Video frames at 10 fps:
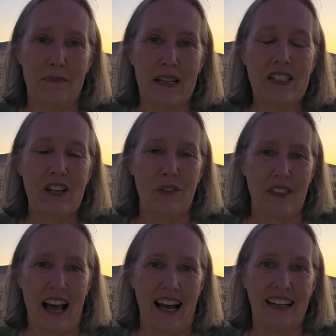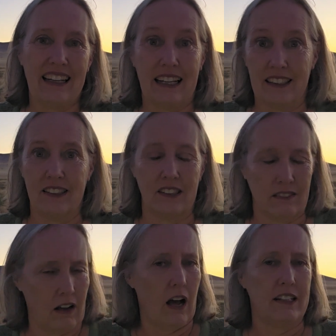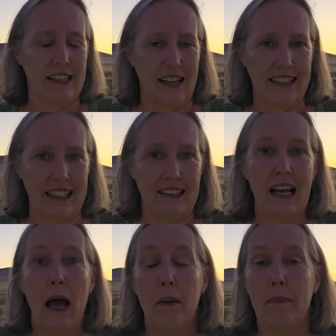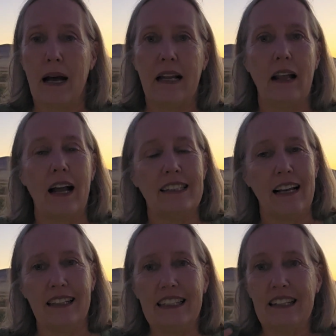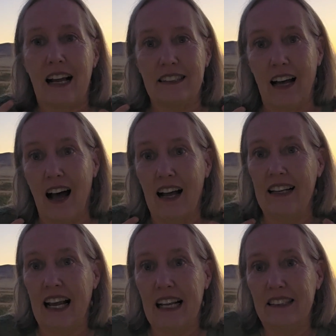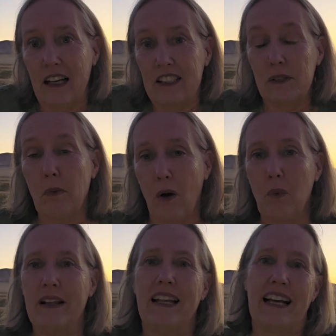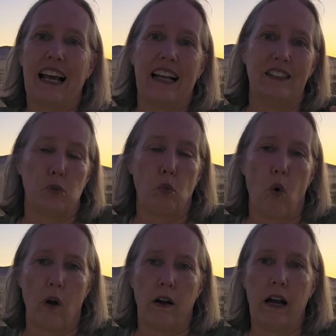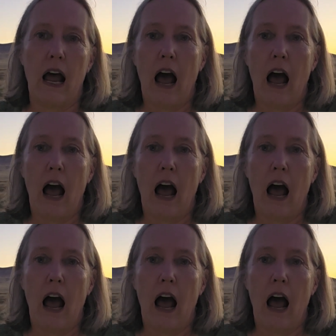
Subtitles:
so that is a talit. But a talit katan is a small one that gets worn